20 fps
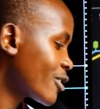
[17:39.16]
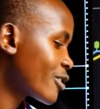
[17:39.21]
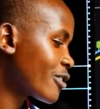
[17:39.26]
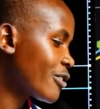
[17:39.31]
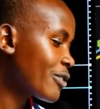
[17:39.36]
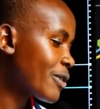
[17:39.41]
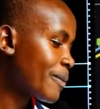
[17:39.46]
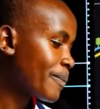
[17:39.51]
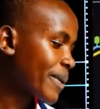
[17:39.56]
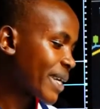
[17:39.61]

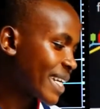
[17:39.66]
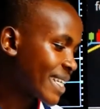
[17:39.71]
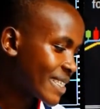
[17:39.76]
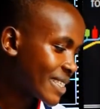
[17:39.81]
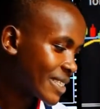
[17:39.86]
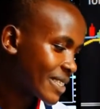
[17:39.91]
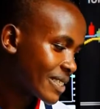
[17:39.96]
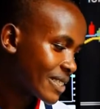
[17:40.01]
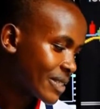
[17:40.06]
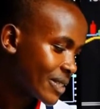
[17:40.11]
of the
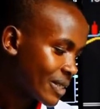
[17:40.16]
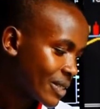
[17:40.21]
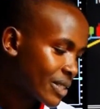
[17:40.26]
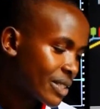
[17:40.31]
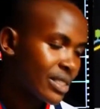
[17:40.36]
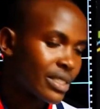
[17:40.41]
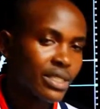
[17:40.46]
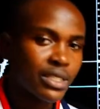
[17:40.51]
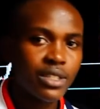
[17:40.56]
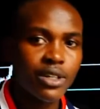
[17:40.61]
price,
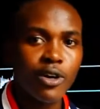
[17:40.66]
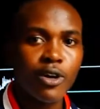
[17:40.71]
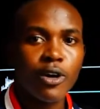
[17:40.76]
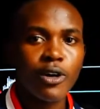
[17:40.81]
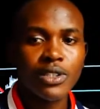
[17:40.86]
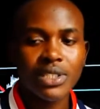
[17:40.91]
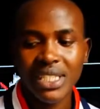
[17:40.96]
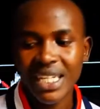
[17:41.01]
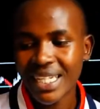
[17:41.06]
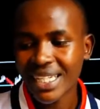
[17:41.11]

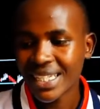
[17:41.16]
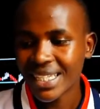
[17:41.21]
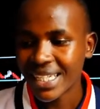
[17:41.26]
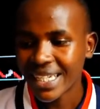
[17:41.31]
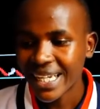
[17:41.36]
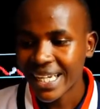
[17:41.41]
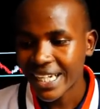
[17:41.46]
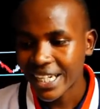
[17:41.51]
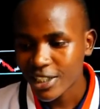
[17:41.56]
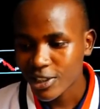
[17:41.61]
or telling the
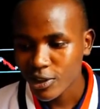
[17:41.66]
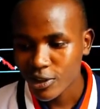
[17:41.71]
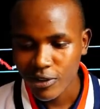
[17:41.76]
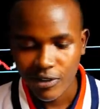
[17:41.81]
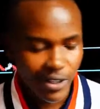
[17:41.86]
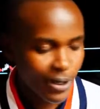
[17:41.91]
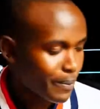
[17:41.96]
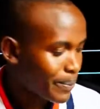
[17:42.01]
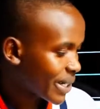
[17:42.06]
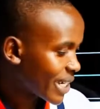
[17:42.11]
direction
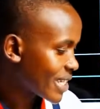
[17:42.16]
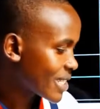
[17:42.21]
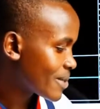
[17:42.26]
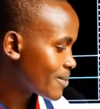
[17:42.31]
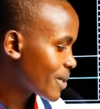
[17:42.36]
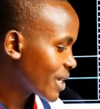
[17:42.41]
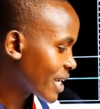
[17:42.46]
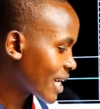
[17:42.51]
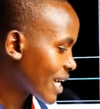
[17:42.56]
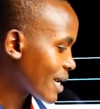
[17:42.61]
of the price,
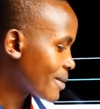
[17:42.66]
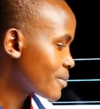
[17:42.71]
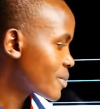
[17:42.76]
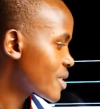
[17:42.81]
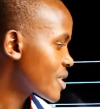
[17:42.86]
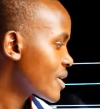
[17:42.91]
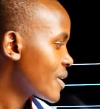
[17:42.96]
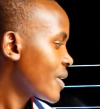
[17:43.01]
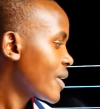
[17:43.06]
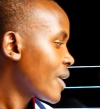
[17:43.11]
becomes
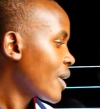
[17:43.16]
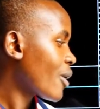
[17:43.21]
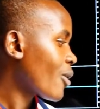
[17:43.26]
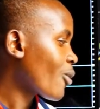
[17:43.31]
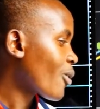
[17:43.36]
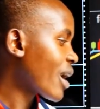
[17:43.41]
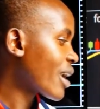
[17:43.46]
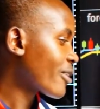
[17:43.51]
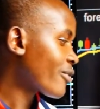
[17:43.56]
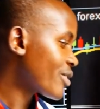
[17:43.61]

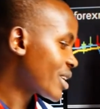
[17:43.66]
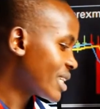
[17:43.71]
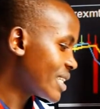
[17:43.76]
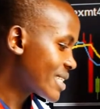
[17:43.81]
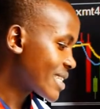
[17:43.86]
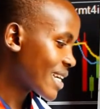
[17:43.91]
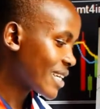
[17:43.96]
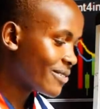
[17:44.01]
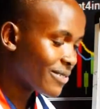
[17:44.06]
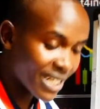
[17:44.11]
one of the
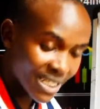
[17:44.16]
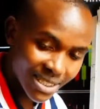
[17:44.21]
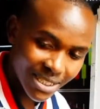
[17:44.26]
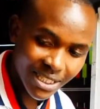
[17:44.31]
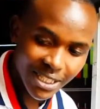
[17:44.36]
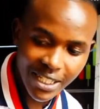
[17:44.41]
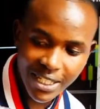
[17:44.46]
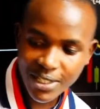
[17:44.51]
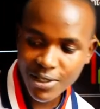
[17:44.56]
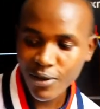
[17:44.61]

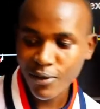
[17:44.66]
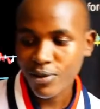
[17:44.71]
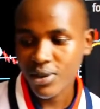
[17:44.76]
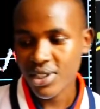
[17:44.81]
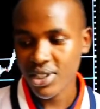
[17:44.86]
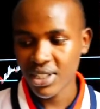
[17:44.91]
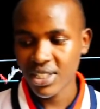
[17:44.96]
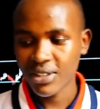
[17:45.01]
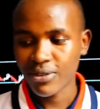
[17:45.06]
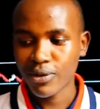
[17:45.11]
disadvantages of
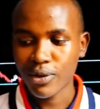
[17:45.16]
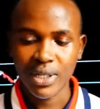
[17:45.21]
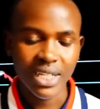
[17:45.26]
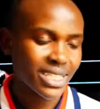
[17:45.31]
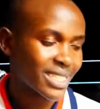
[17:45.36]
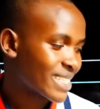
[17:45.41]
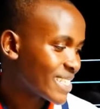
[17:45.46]
trading forex.